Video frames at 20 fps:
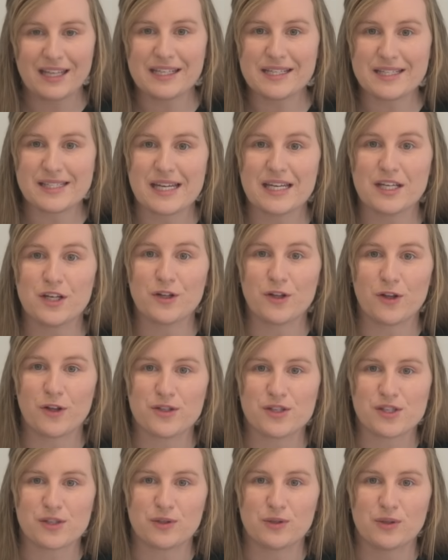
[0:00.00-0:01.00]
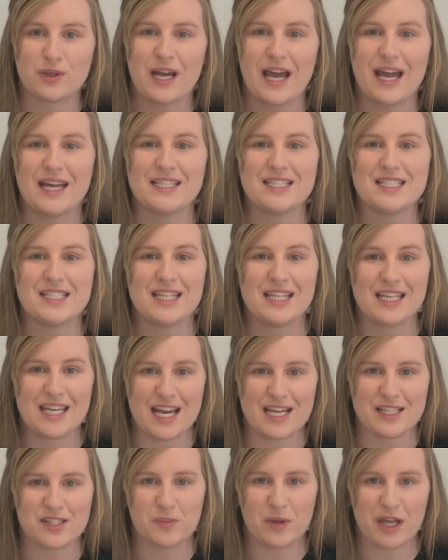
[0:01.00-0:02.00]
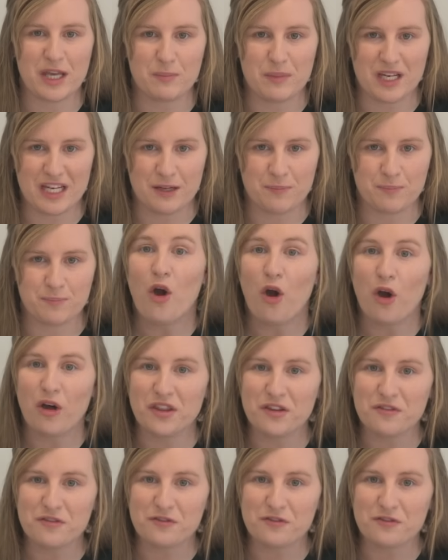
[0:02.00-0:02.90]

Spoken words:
let's take a closer look at the S Play Mini. On the